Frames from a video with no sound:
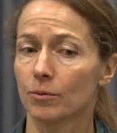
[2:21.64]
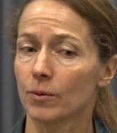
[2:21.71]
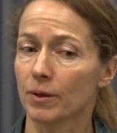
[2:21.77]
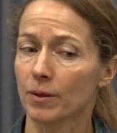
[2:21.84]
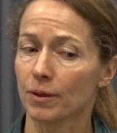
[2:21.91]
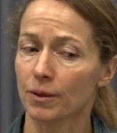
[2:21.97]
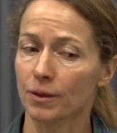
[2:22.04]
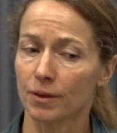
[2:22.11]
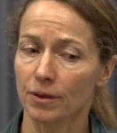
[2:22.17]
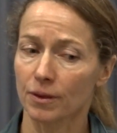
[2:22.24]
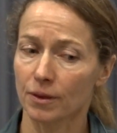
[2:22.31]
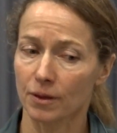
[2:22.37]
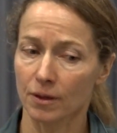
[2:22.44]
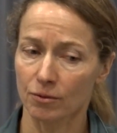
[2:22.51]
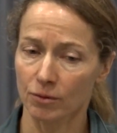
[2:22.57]
with
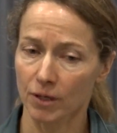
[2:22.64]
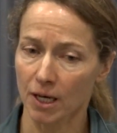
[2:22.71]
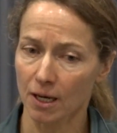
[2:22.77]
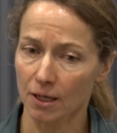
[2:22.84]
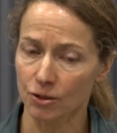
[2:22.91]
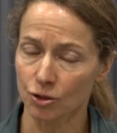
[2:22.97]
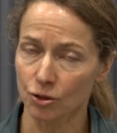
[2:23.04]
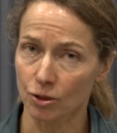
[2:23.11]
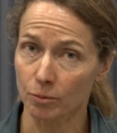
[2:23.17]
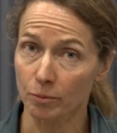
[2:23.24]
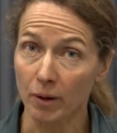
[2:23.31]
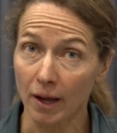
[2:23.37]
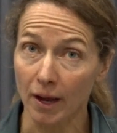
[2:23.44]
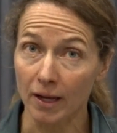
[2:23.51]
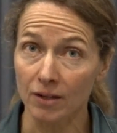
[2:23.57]
regard to
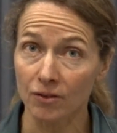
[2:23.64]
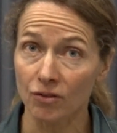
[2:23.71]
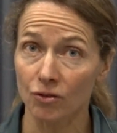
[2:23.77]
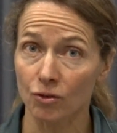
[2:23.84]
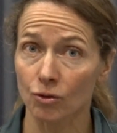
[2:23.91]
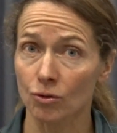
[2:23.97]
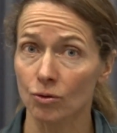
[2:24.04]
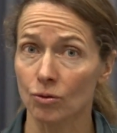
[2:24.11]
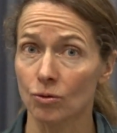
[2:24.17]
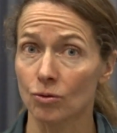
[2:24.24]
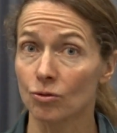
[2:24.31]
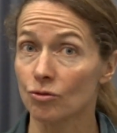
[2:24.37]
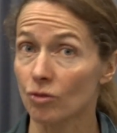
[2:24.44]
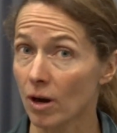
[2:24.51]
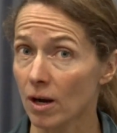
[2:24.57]
compliance
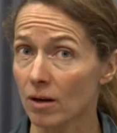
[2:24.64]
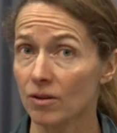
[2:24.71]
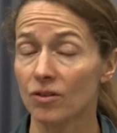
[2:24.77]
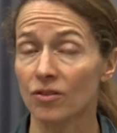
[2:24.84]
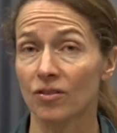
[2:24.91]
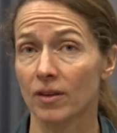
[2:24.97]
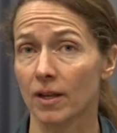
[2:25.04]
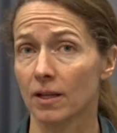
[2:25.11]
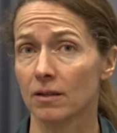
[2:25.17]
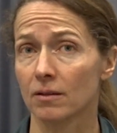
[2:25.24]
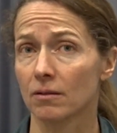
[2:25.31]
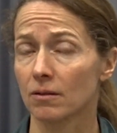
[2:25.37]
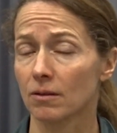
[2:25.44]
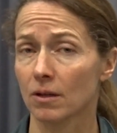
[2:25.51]
to drugs that